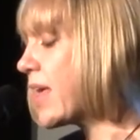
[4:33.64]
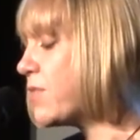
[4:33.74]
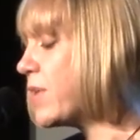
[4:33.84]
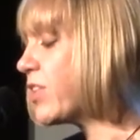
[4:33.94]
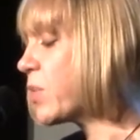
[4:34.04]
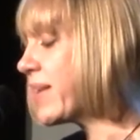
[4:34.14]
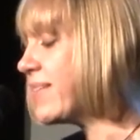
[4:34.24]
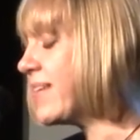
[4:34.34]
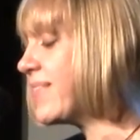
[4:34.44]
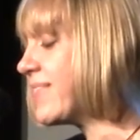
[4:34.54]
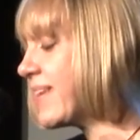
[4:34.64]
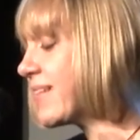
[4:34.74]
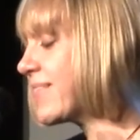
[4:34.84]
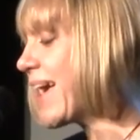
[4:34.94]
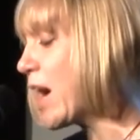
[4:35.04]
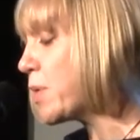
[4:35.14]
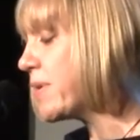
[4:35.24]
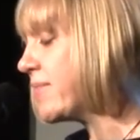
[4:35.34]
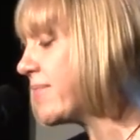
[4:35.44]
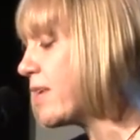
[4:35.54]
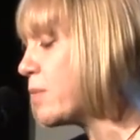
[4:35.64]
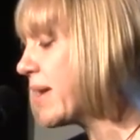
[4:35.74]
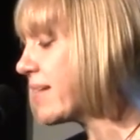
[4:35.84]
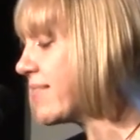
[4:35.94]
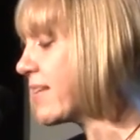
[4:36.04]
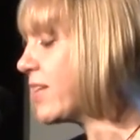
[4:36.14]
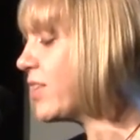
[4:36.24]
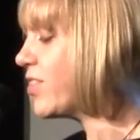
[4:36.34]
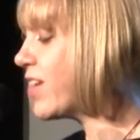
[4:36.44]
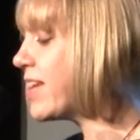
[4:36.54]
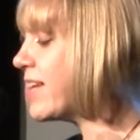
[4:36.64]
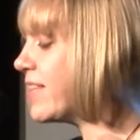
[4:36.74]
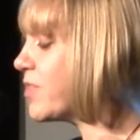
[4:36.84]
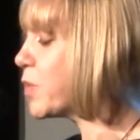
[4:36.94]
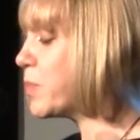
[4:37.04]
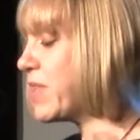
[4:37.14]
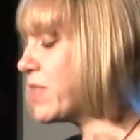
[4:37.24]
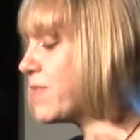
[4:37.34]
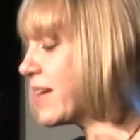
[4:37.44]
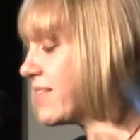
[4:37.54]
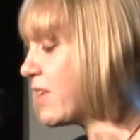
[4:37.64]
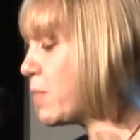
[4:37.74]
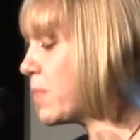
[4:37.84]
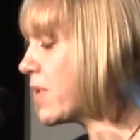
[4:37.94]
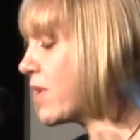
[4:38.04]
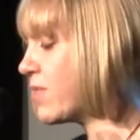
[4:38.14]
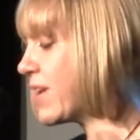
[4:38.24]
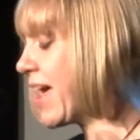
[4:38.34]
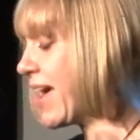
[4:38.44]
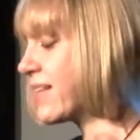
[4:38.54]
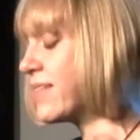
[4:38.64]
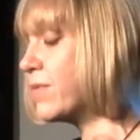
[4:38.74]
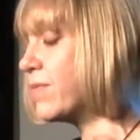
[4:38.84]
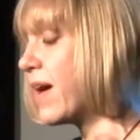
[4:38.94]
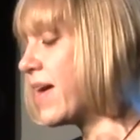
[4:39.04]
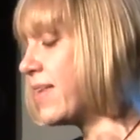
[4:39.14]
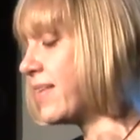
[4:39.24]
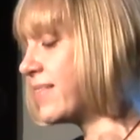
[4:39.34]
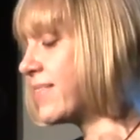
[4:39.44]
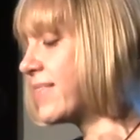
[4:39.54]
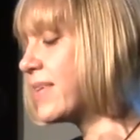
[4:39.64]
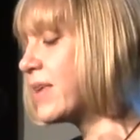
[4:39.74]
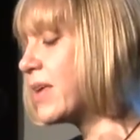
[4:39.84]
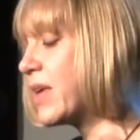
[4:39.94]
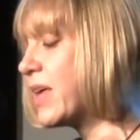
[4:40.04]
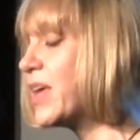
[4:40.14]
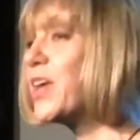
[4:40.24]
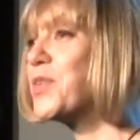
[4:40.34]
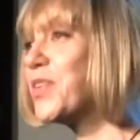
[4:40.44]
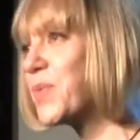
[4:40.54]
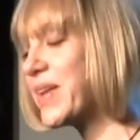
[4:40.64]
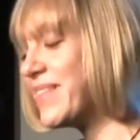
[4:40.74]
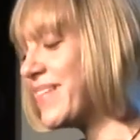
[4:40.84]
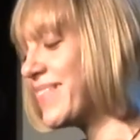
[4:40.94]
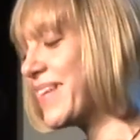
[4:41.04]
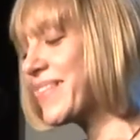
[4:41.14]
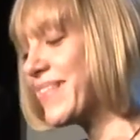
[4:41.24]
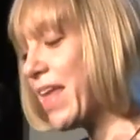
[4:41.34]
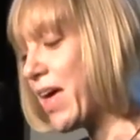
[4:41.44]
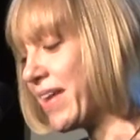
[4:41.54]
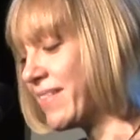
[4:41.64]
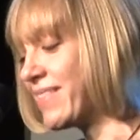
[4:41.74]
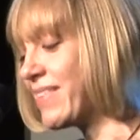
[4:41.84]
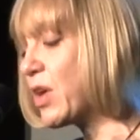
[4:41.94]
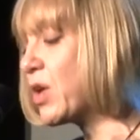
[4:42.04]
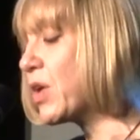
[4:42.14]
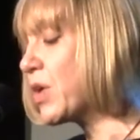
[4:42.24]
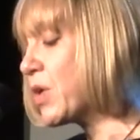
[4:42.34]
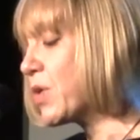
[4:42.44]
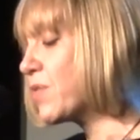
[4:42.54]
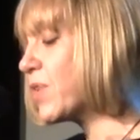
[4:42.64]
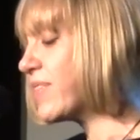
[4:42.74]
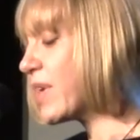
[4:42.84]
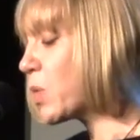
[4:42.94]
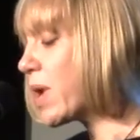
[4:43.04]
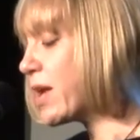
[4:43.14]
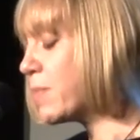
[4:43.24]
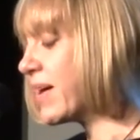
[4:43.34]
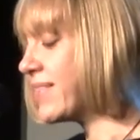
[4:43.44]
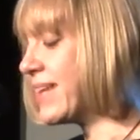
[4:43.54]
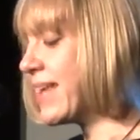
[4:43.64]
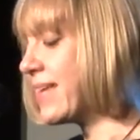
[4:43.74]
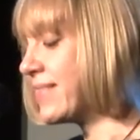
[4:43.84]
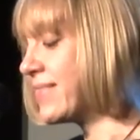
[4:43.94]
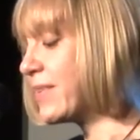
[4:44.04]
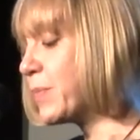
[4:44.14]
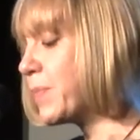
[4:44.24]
Every 26 hours, a Mexican journalist will be the victim of an act of violence. Here are 26 lines for Sanjuana Martinez.